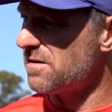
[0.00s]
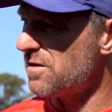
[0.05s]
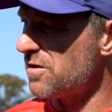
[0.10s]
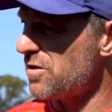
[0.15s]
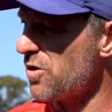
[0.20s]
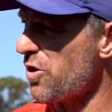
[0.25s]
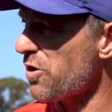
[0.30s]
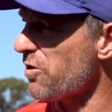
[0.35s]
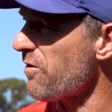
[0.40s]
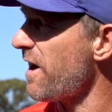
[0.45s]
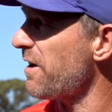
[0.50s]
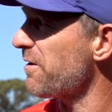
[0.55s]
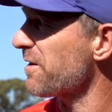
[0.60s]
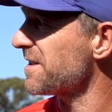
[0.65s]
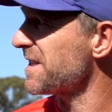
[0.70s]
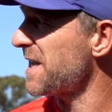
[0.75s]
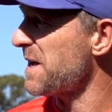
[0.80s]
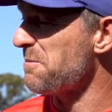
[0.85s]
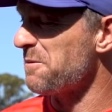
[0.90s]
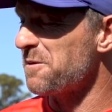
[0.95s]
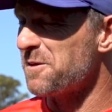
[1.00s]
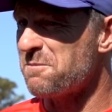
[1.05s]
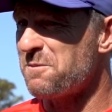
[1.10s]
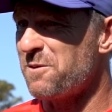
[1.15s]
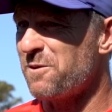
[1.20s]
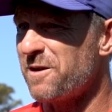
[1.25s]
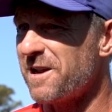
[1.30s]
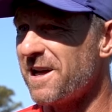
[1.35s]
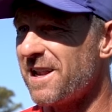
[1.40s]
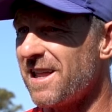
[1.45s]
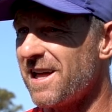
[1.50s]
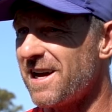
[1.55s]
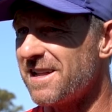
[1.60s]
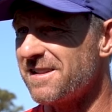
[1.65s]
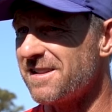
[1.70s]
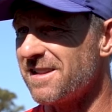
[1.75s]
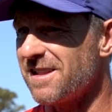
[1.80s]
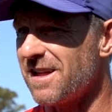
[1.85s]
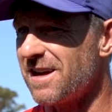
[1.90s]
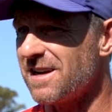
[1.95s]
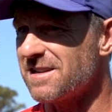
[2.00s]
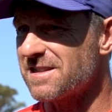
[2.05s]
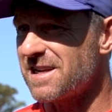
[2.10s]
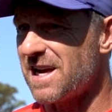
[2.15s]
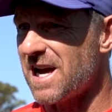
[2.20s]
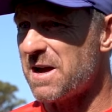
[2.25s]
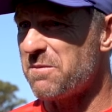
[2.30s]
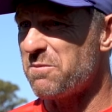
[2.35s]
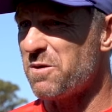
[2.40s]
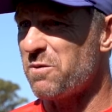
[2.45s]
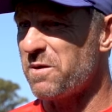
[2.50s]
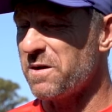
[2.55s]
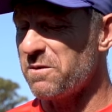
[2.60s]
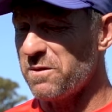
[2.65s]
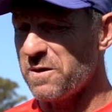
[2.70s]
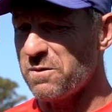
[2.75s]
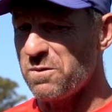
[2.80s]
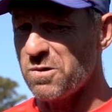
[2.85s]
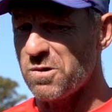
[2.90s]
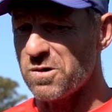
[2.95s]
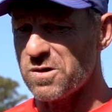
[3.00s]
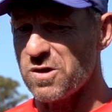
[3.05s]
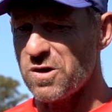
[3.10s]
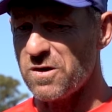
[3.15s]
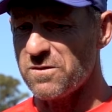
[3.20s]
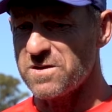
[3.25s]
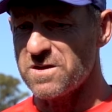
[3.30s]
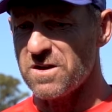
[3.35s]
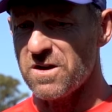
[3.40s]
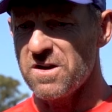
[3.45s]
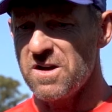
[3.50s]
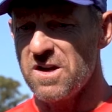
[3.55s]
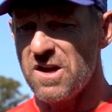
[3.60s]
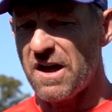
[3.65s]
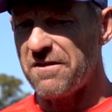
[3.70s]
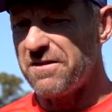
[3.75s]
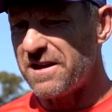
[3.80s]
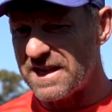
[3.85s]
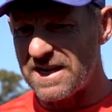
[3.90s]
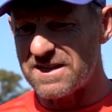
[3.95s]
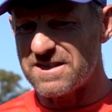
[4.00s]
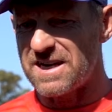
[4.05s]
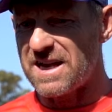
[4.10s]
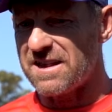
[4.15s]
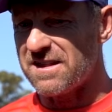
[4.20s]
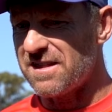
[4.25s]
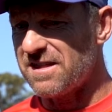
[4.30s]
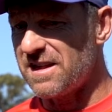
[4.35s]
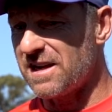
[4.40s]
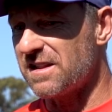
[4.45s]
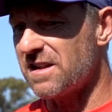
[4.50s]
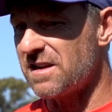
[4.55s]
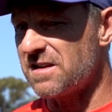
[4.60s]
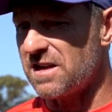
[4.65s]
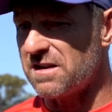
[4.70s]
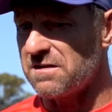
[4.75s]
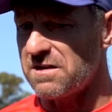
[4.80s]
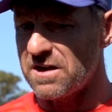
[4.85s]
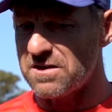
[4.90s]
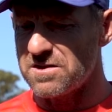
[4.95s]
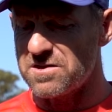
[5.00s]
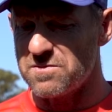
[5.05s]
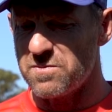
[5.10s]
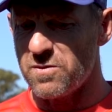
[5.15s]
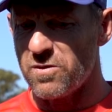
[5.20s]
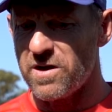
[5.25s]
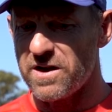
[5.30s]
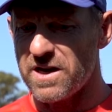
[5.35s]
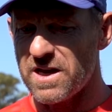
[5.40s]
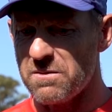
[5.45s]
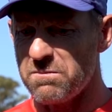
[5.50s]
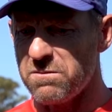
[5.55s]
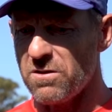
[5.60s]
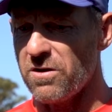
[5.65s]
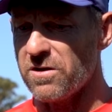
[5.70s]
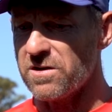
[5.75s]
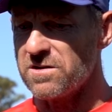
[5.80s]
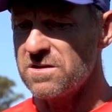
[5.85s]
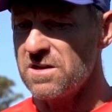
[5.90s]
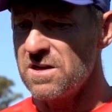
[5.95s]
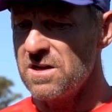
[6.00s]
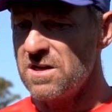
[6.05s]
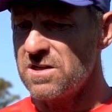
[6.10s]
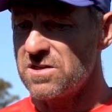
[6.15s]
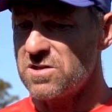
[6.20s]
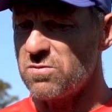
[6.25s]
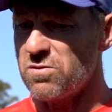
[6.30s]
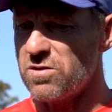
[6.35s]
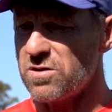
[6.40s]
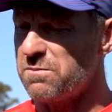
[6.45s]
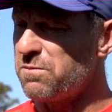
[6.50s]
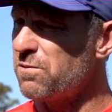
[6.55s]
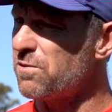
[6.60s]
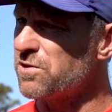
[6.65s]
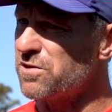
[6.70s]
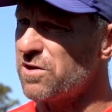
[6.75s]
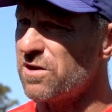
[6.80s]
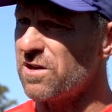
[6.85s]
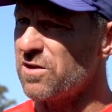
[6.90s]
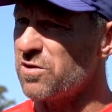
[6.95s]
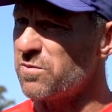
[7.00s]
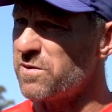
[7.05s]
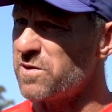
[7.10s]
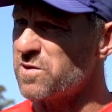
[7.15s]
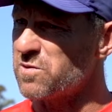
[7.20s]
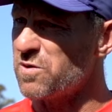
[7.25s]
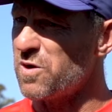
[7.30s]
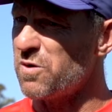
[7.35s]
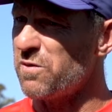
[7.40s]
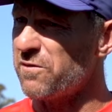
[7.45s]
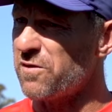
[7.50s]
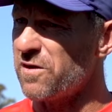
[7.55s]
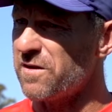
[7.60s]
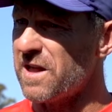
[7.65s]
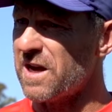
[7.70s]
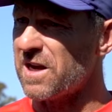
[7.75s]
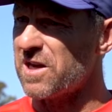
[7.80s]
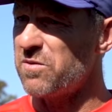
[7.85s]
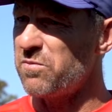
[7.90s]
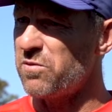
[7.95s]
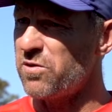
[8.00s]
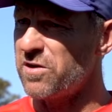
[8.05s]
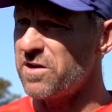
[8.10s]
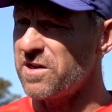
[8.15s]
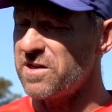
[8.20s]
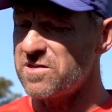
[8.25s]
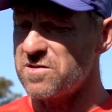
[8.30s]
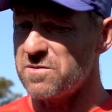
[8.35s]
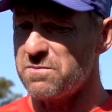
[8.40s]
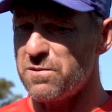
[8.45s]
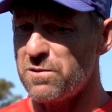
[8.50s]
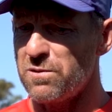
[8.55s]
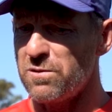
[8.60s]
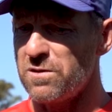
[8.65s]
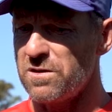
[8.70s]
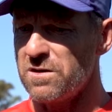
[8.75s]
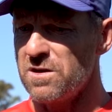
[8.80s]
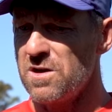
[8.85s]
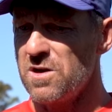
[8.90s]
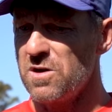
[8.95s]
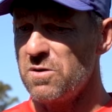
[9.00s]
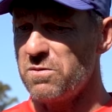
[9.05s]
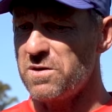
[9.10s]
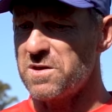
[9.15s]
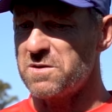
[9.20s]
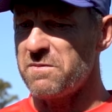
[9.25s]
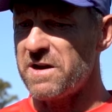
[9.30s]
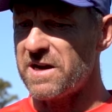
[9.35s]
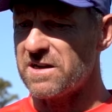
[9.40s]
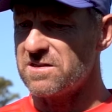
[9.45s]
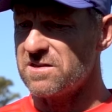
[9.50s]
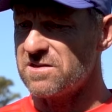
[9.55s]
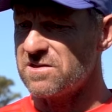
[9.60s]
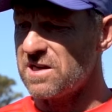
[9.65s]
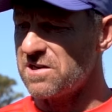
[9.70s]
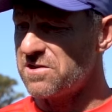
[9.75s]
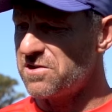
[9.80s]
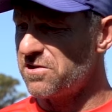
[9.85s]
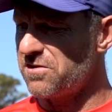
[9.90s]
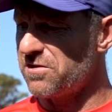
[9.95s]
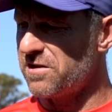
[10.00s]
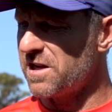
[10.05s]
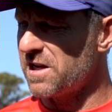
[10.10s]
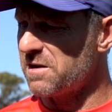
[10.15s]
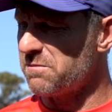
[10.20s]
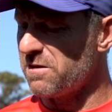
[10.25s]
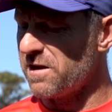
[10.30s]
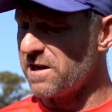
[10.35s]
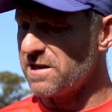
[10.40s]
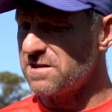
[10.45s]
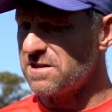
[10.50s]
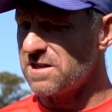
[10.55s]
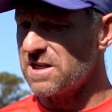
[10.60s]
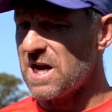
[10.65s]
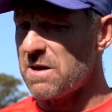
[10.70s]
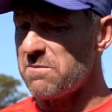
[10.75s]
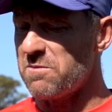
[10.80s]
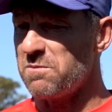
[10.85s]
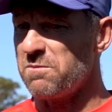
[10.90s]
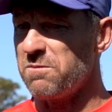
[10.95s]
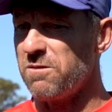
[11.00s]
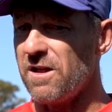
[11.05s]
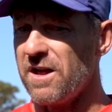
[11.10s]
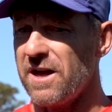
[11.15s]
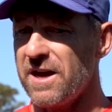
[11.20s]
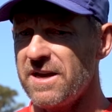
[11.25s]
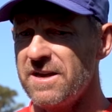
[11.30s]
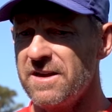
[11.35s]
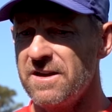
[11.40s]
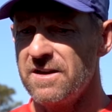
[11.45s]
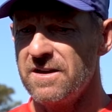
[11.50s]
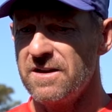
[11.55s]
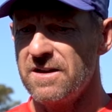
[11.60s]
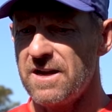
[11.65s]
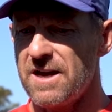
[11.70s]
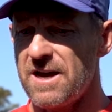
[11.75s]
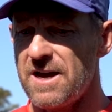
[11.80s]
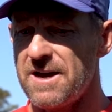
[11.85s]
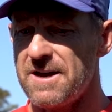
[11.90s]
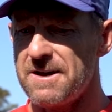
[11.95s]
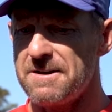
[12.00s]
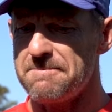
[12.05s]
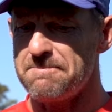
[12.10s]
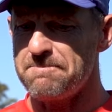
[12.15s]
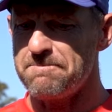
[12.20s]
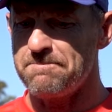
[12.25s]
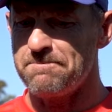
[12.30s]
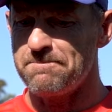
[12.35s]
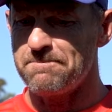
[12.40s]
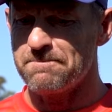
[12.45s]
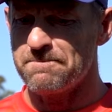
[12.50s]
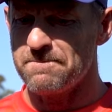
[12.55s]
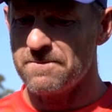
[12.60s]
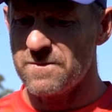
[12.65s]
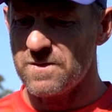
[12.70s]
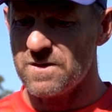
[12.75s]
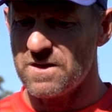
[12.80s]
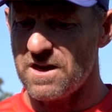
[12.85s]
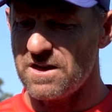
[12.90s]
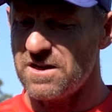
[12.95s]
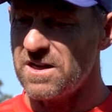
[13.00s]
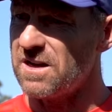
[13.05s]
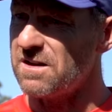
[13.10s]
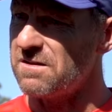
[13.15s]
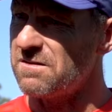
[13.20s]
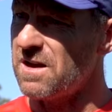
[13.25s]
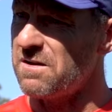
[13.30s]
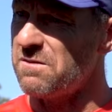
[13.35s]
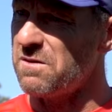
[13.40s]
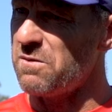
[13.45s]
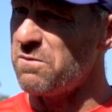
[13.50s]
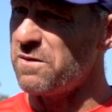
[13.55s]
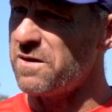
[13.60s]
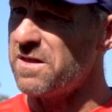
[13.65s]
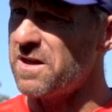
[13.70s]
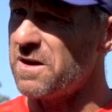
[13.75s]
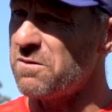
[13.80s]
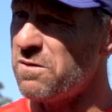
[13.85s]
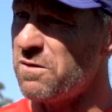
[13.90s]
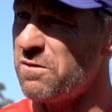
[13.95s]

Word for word: no greater example than Port Adelaide in the last game yeah. where we, we walked off. So I think that's another thing that in, inspired our blokes to want to push on a little bit as well. We've got that community support, which makes it such a unique place to come and play. Um, and yeah, and, and, we think